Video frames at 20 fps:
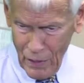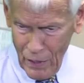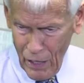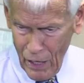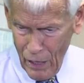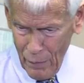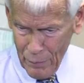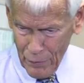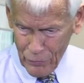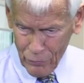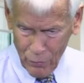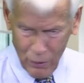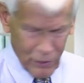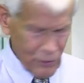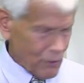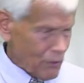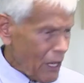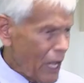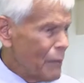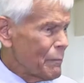Ms.
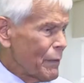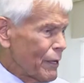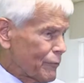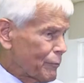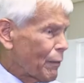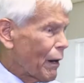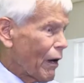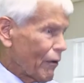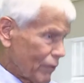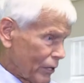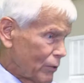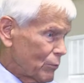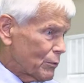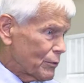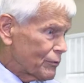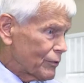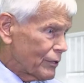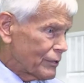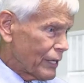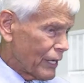Russell. I'm Beth Brownlee
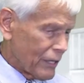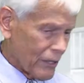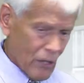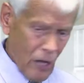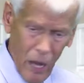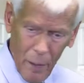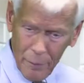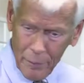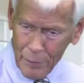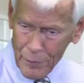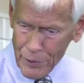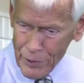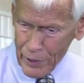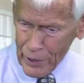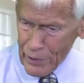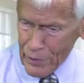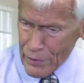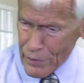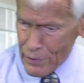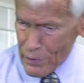with Centennial Copy
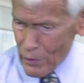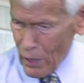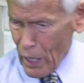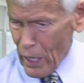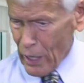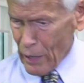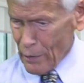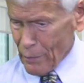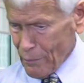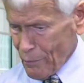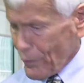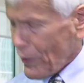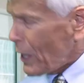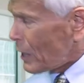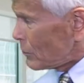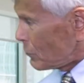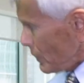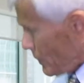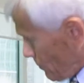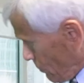Machines. Hi,
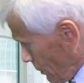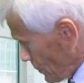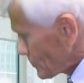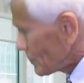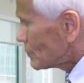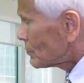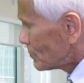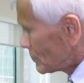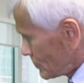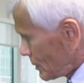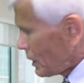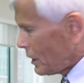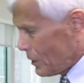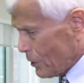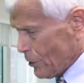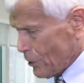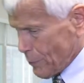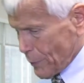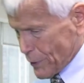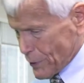Rita Russell.
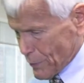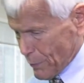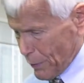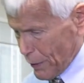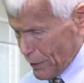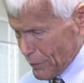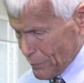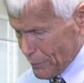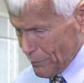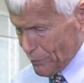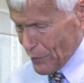Good to meet you, Beth.